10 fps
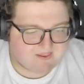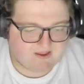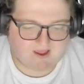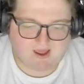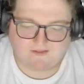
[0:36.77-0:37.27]

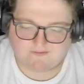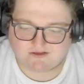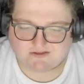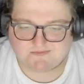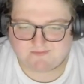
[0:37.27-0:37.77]
and
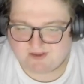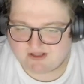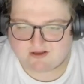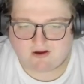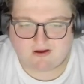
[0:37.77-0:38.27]
there's
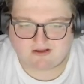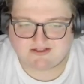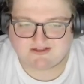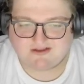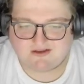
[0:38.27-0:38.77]
been
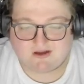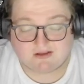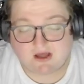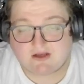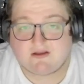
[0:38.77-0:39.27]
talks, a
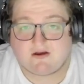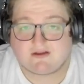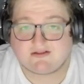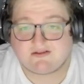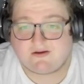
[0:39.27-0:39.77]
lot of
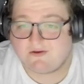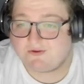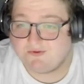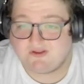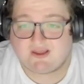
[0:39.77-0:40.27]
talks, on
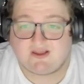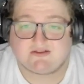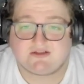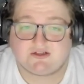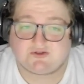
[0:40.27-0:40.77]
who the
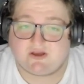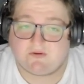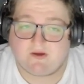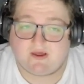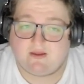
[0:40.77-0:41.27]
Kings could trade
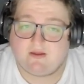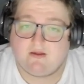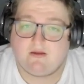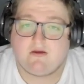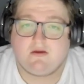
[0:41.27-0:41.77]
away,
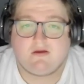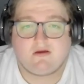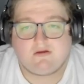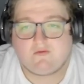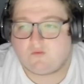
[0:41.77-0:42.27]

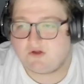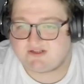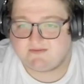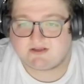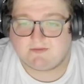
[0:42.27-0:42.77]
what
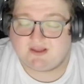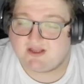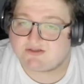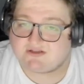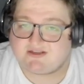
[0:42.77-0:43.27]
teams could be
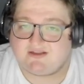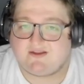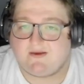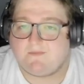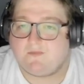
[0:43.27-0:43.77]
interested in
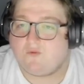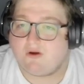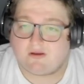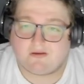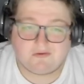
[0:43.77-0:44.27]
them,
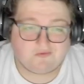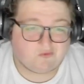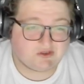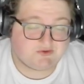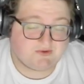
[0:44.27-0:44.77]
what
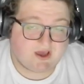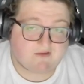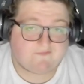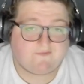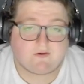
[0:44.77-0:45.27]
would you
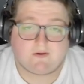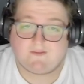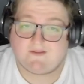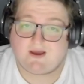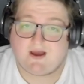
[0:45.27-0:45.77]
get for
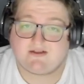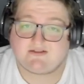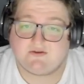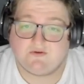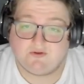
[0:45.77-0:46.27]
the
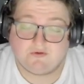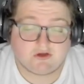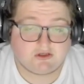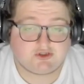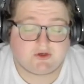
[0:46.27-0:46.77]
guys, who you
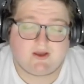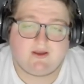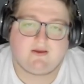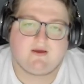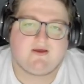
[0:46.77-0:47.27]
could
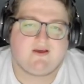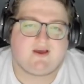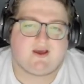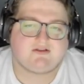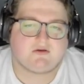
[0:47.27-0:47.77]
trade.
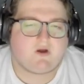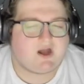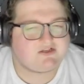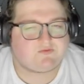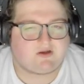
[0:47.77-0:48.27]
And so
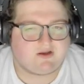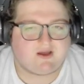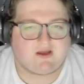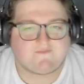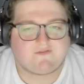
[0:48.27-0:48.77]
I just wanted
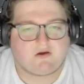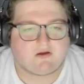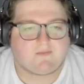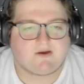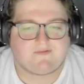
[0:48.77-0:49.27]
to kind of
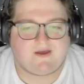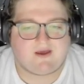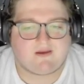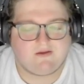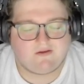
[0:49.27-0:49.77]
talk about
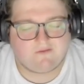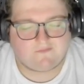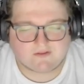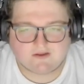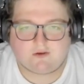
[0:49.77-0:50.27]
that
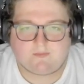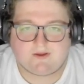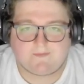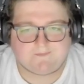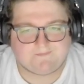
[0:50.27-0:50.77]
for a little bit,